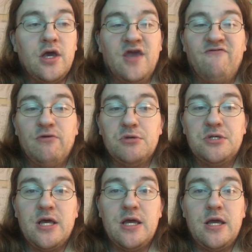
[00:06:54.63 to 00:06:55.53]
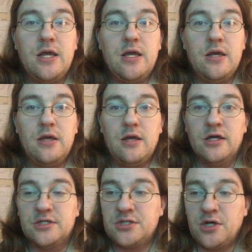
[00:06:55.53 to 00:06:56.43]
If you say
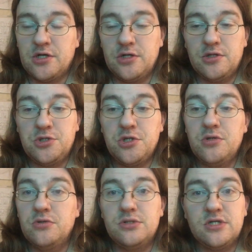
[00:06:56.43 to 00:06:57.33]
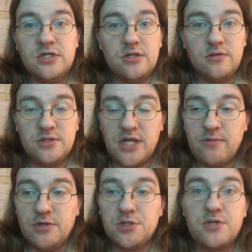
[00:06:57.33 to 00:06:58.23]
it's talking to the Jews, then
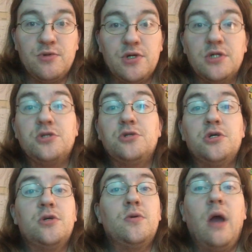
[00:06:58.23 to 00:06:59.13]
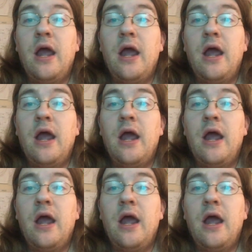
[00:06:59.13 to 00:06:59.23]
same religious community is a Jew,